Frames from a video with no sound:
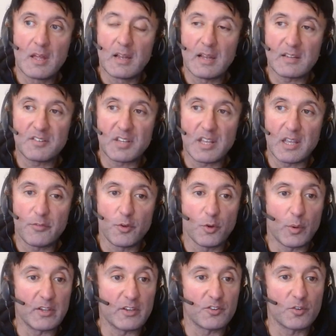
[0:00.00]
Let's say if you're,
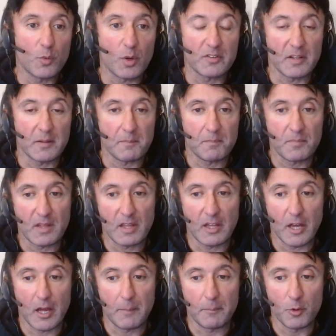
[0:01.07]
when you're squatting,
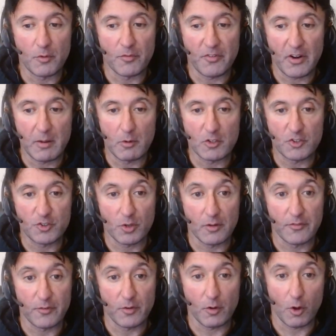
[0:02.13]
you're very much sort
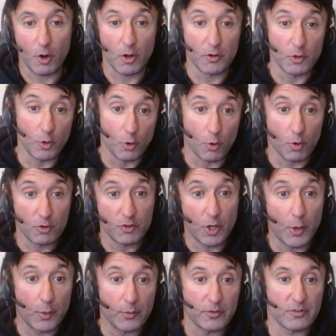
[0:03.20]
of on your
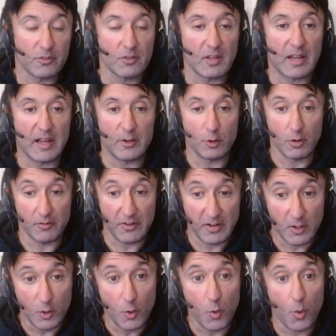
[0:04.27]
toes and you're a very
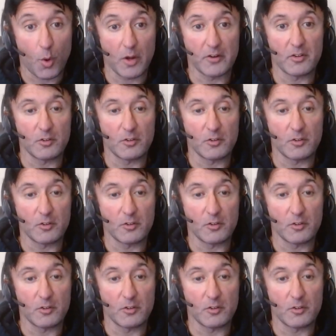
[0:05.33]
quad